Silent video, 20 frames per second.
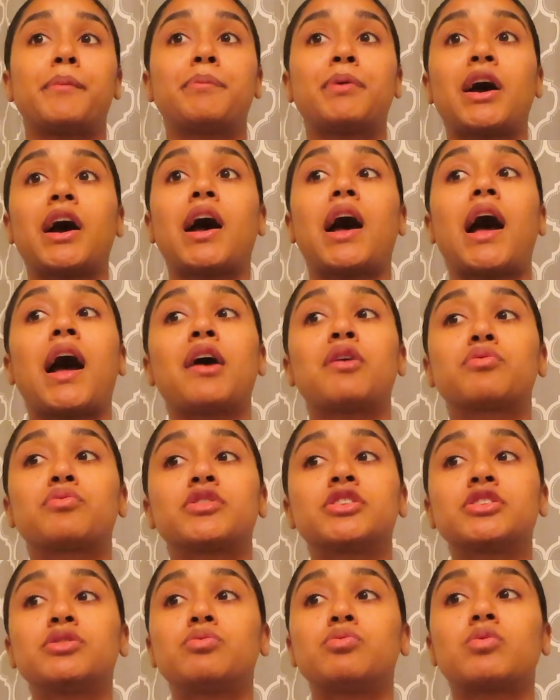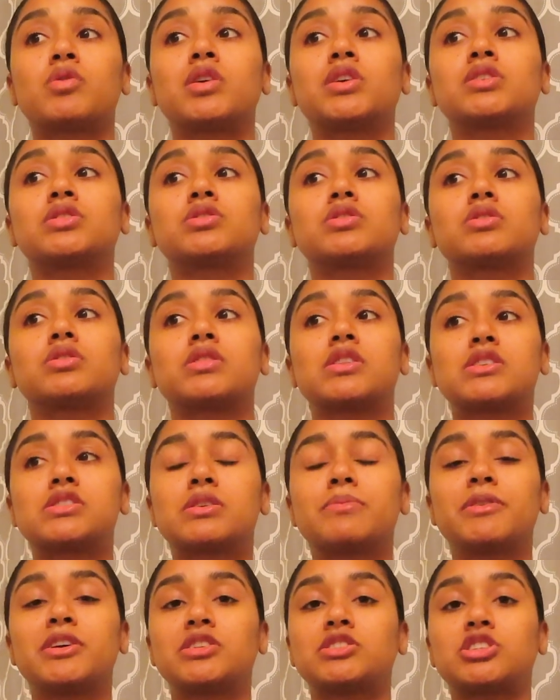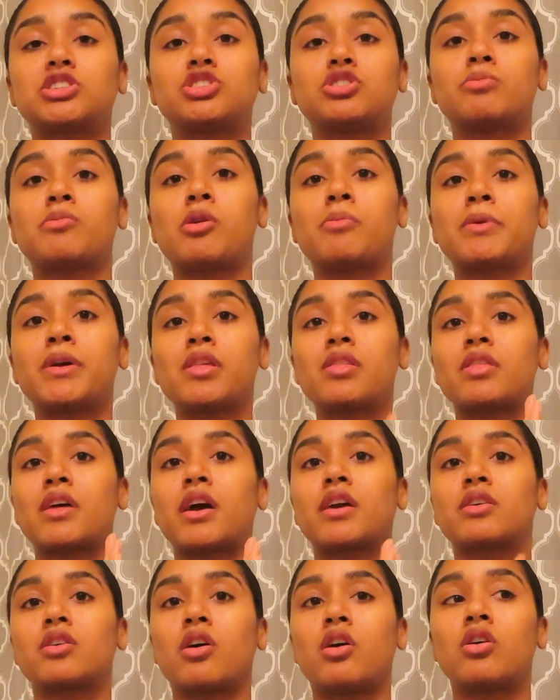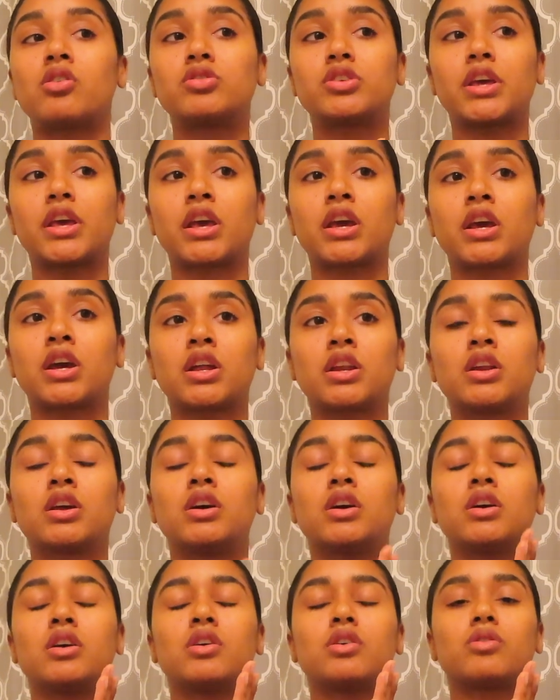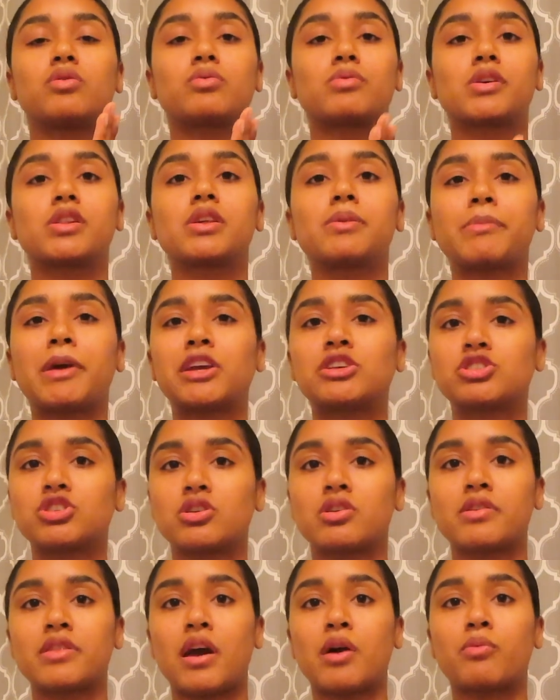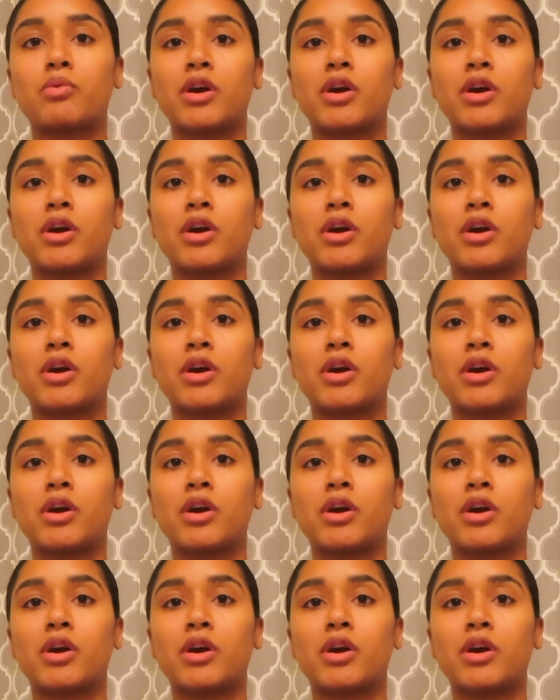I really want this to be a teaching moment that y'all can really make sure that